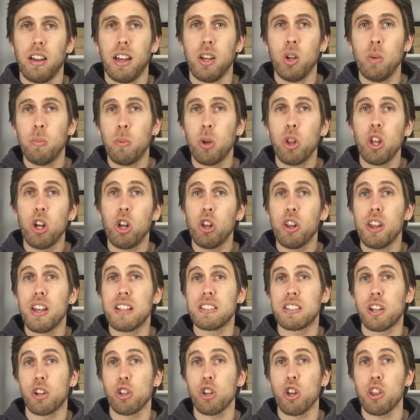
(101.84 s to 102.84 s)
In a closed
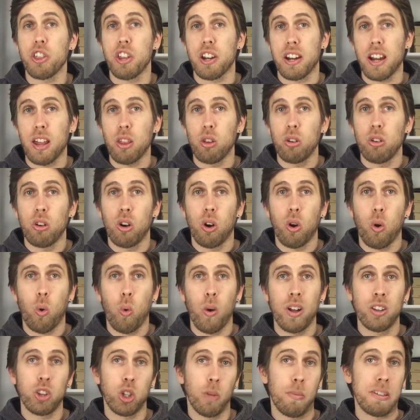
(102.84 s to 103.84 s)
development model,
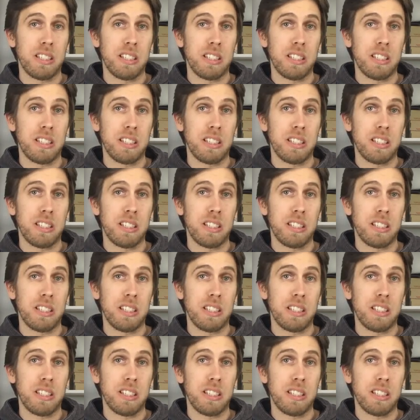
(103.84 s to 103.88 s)
Juan,